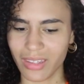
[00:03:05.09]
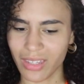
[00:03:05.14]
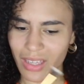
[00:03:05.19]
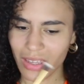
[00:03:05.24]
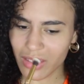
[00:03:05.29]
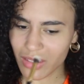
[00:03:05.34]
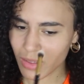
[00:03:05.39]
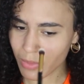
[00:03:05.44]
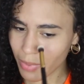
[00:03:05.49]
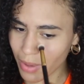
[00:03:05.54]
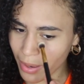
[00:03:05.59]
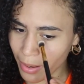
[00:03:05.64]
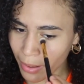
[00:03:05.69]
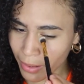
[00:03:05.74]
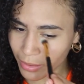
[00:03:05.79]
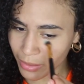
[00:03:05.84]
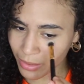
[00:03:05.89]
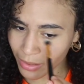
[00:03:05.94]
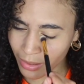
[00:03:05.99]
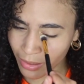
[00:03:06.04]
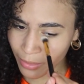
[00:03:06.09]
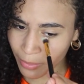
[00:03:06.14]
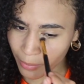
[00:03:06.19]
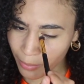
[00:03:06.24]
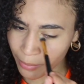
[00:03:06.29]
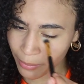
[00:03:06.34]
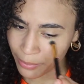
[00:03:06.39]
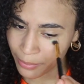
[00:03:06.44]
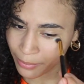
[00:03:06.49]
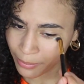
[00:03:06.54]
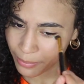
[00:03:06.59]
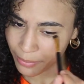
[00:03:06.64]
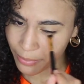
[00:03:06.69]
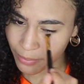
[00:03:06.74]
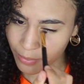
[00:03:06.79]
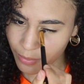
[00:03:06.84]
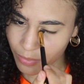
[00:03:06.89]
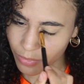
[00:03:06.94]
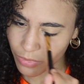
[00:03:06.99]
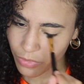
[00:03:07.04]
That was a bad idea.
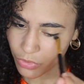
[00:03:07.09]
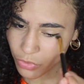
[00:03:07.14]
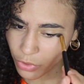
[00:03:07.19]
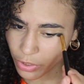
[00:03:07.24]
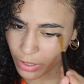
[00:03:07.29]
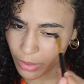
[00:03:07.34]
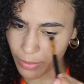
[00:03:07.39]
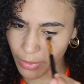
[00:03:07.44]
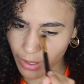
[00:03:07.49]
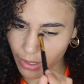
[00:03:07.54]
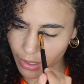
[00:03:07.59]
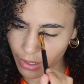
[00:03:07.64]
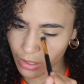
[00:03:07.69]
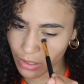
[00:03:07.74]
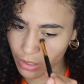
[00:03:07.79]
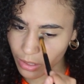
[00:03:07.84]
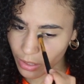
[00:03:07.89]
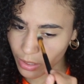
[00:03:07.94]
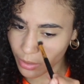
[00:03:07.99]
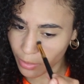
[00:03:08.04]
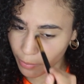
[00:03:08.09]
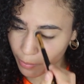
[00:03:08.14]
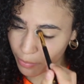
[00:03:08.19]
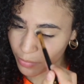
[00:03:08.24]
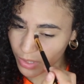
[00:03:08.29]
Really bad idea.